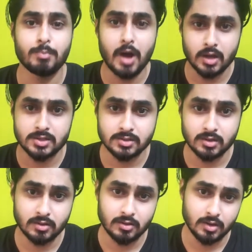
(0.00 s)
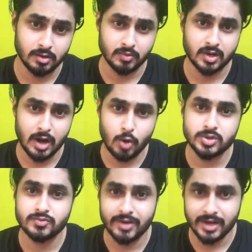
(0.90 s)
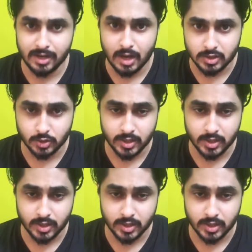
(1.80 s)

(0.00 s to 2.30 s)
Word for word: mass, the crowd is very large.